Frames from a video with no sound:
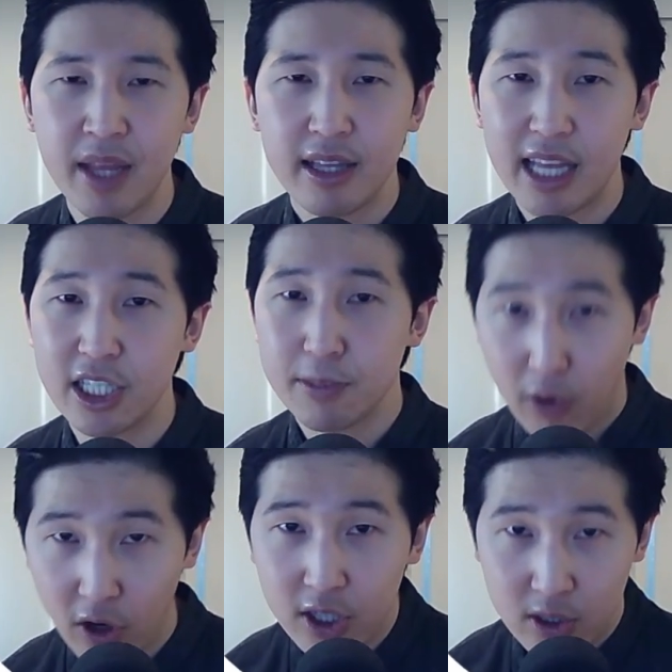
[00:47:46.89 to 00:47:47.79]
that is
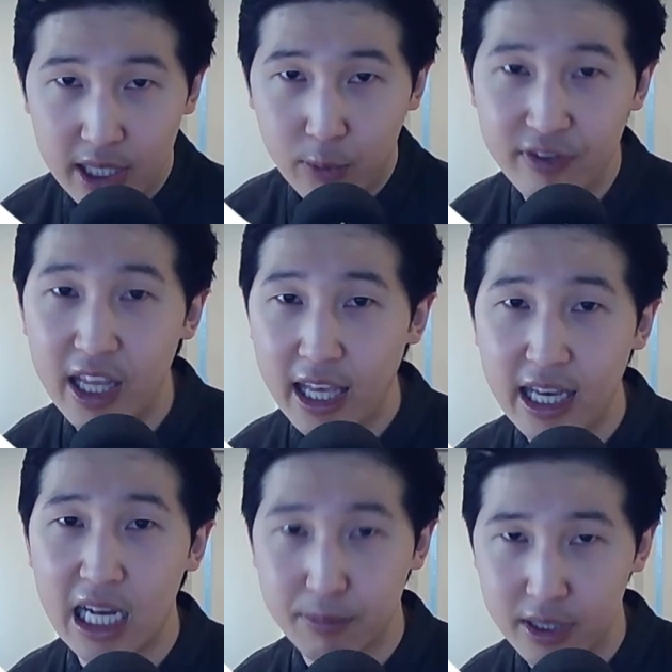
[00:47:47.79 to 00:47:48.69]
partnering with the
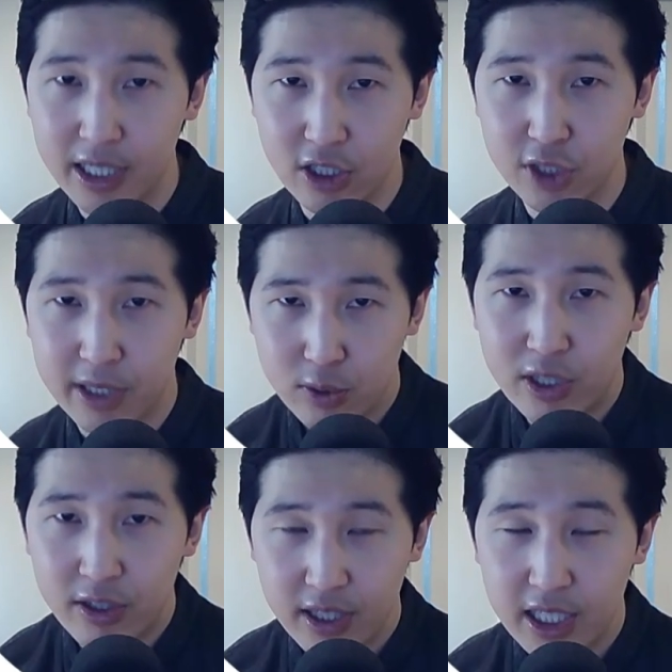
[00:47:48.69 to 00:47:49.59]
AI players, because when you
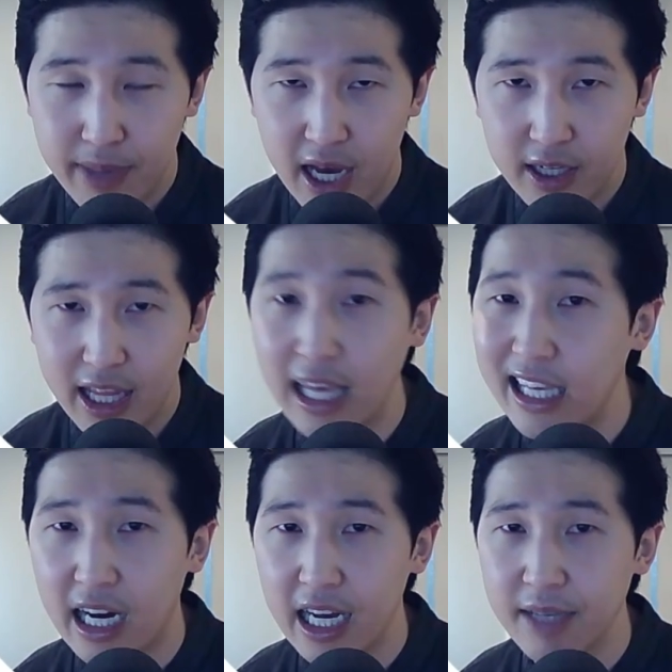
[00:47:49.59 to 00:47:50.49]
think about it,
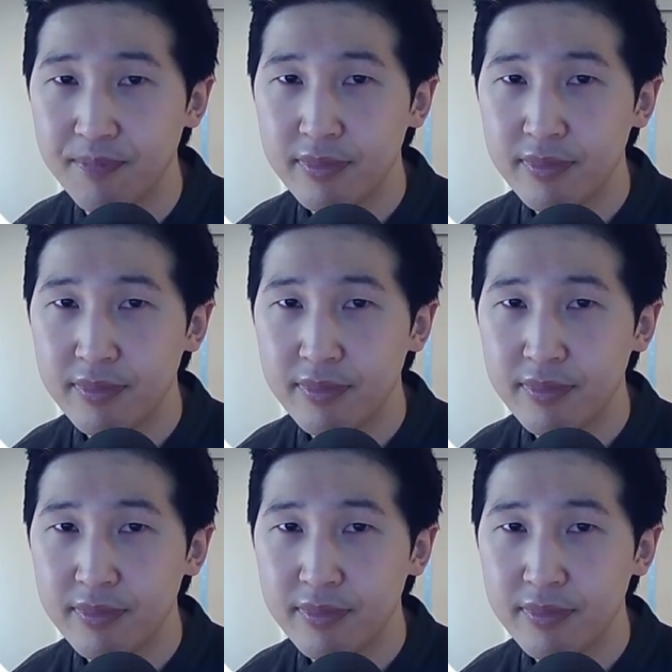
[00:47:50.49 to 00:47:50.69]
AI,